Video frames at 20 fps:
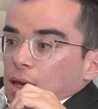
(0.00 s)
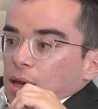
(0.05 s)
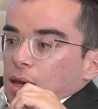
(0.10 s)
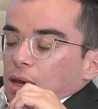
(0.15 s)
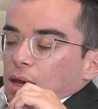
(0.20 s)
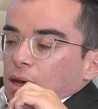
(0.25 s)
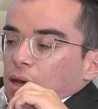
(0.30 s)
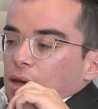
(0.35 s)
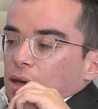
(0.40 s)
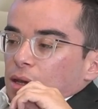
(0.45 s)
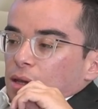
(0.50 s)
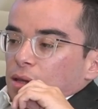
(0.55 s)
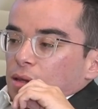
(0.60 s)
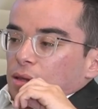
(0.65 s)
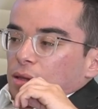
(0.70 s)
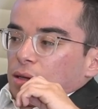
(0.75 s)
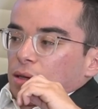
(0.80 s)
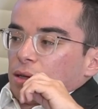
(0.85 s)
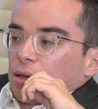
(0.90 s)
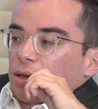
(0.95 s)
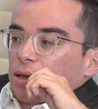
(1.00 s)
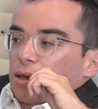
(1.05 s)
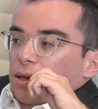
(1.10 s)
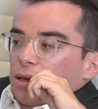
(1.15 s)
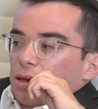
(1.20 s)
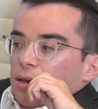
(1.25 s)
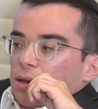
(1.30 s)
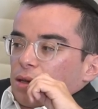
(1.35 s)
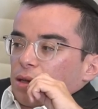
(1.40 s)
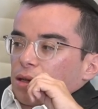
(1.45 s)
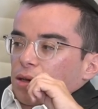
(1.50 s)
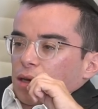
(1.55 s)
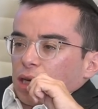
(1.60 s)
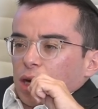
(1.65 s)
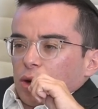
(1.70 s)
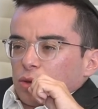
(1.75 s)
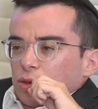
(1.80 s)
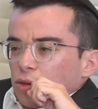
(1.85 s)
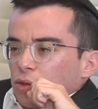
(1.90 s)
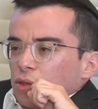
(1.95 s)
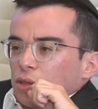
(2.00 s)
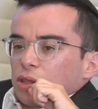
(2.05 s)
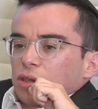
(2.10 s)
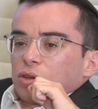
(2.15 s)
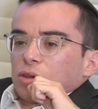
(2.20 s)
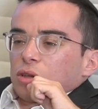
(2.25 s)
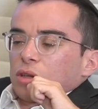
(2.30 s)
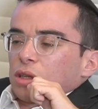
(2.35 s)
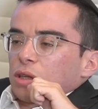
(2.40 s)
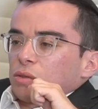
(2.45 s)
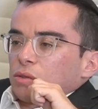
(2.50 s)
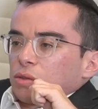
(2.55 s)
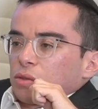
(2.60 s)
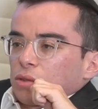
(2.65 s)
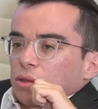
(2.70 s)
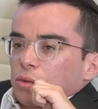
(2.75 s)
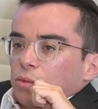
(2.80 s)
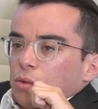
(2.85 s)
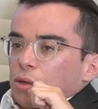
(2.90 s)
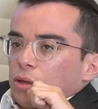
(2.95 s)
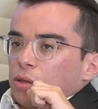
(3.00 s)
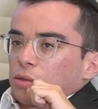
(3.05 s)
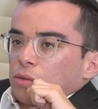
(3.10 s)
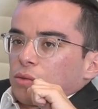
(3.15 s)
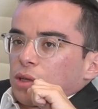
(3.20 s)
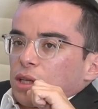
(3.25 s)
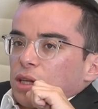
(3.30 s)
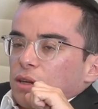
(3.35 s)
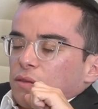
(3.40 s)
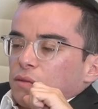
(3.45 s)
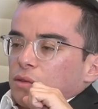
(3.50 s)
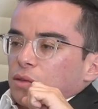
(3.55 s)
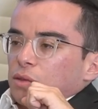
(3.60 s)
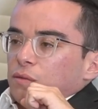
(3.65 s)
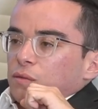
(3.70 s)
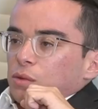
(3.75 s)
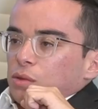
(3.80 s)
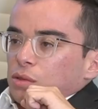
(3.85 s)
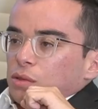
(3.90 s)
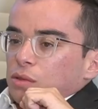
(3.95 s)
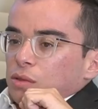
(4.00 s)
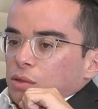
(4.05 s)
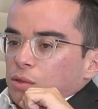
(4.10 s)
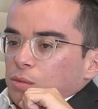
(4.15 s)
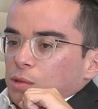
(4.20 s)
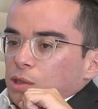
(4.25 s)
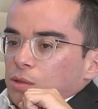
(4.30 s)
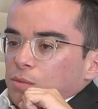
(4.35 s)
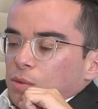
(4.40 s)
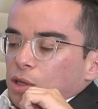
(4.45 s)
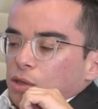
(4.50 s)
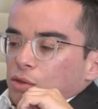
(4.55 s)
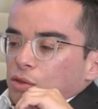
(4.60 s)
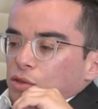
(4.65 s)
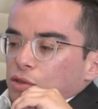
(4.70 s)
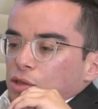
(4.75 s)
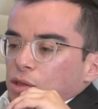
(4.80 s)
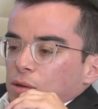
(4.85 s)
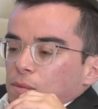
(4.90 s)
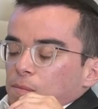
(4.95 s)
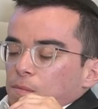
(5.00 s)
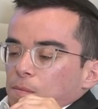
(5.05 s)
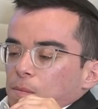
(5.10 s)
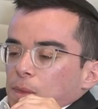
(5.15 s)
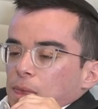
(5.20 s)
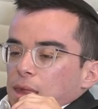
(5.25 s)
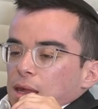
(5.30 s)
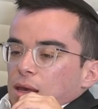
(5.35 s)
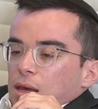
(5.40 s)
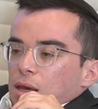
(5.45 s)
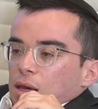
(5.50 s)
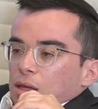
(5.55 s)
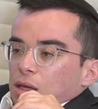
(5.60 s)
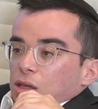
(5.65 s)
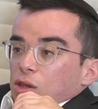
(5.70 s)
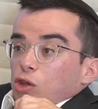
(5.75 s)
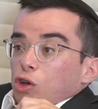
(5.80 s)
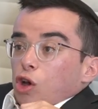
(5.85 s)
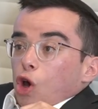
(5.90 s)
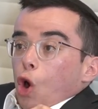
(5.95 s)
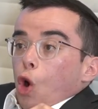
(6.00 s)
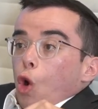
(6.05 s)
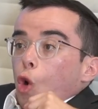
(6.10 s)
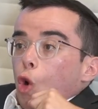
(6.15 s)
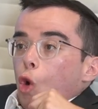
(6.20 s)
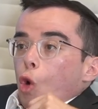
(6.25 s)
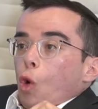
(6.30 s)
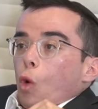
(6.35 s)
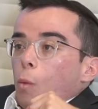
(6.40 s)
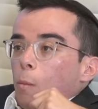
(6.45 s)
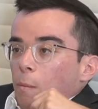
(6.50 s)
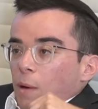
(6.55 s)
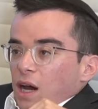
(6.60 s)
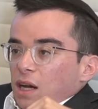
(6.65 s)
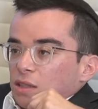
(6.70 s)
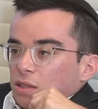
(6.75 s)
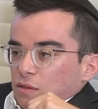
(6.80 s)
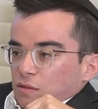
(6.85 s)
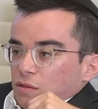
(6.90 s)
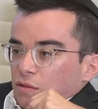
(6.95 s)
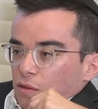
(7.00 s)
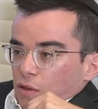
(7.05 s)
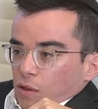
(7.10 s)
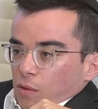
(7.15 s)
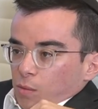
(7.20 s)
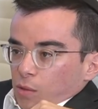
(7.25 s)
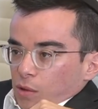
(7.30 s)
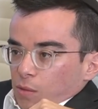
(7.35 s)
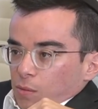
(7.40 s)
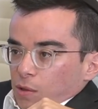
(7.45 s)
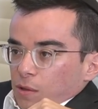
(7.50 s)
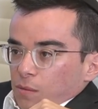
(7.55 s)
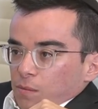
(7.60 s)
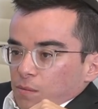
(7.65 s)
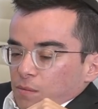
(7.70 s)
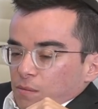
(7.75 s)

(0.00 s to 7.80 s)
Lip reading: And like I was learning good, I was learning well. It was right after first year Beis Medrash, and I took a whole box of Sharm with me.